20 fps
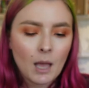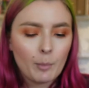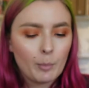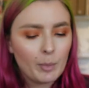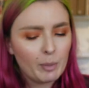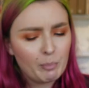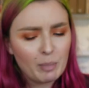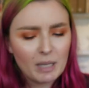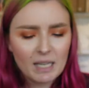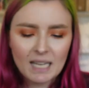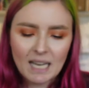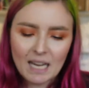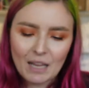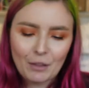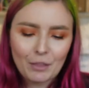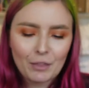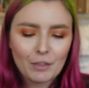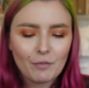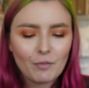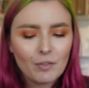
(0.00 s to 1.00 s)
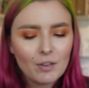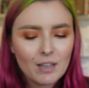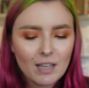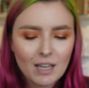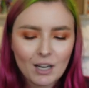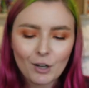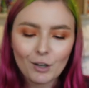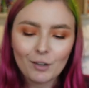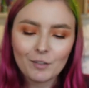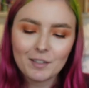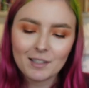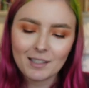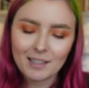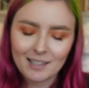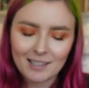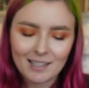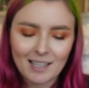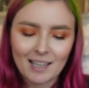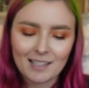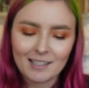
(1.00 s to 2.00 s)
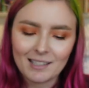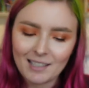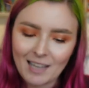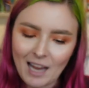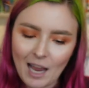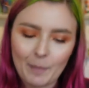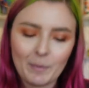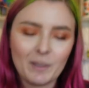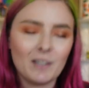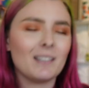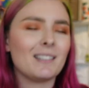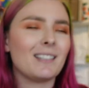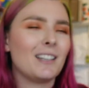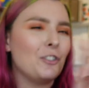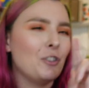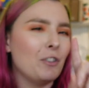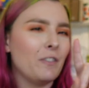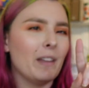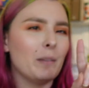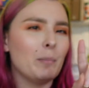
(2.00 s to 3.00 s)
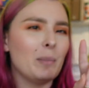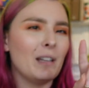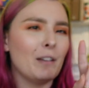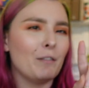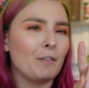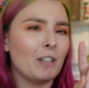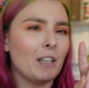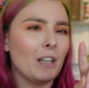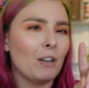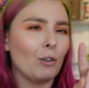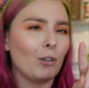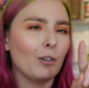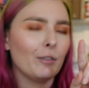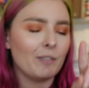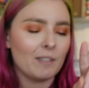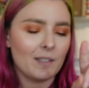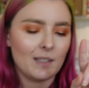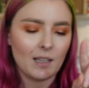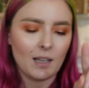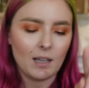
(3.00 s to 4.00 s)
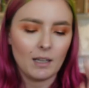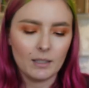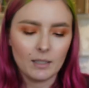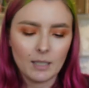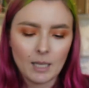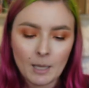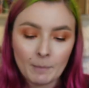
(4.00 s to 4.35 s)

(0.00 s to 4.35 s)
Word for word: But beneath the veneer of success and happiness, I knew there'd be a veneer or a facade.